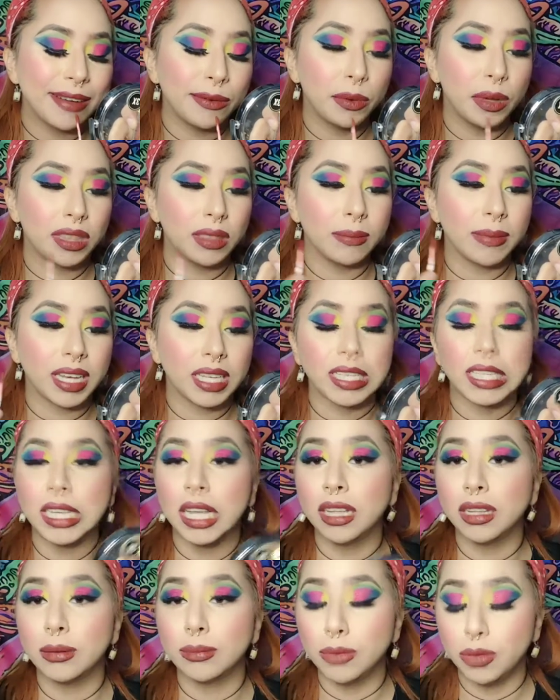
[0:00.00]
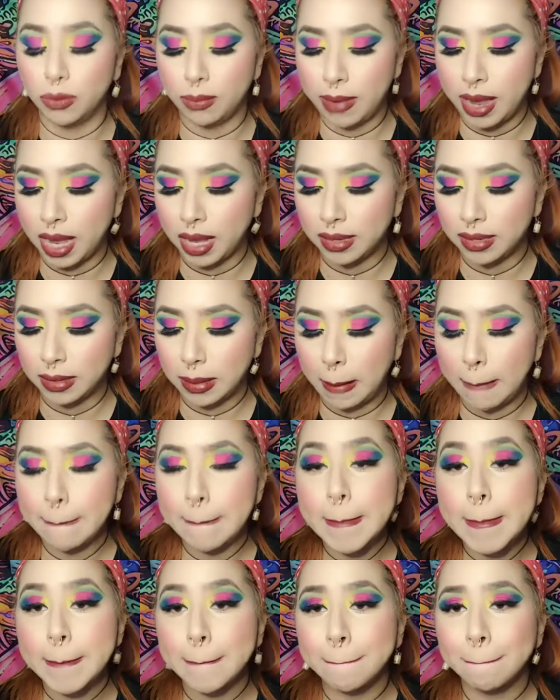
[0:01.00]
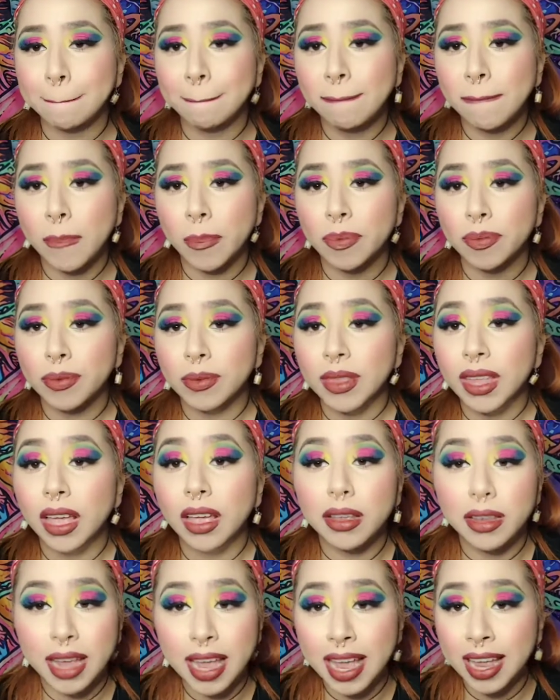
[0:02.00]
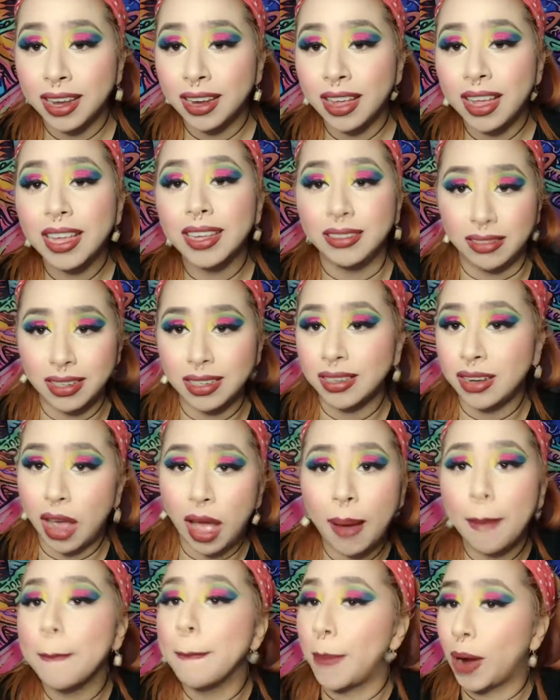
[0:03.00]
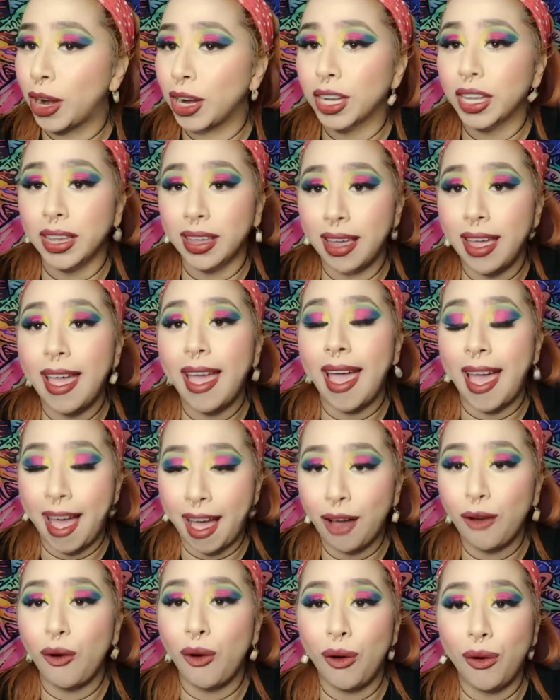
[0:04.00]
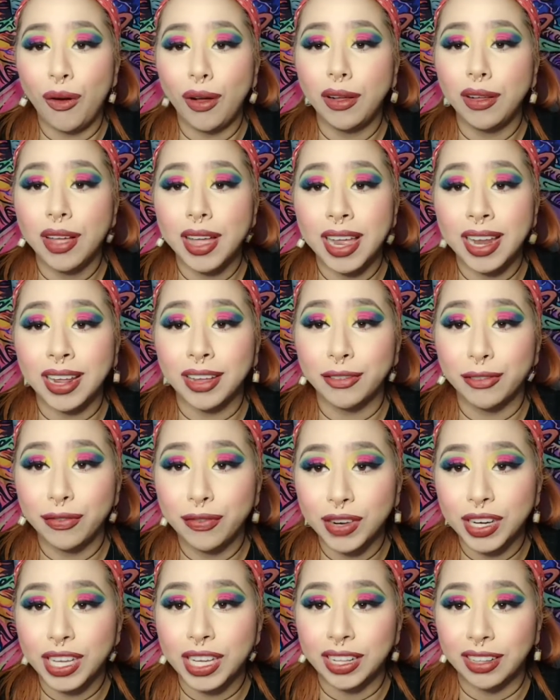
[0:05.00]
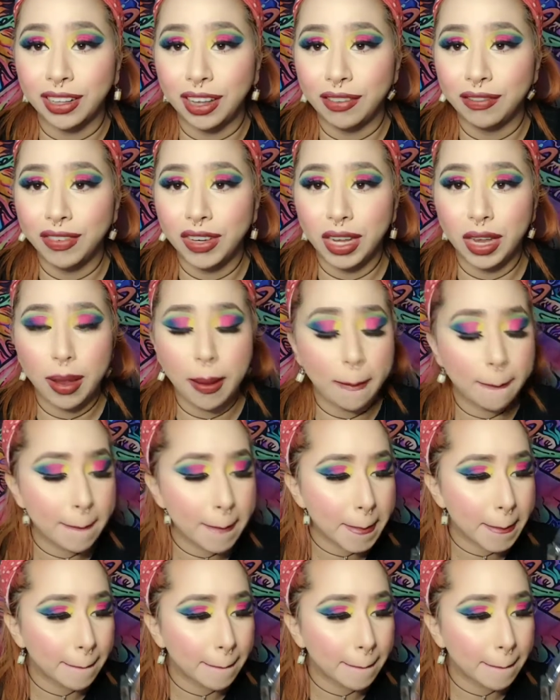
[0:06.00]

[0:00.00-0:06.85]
with my Sailor Moon mask. And it did not mark it at all. And I freaking loved it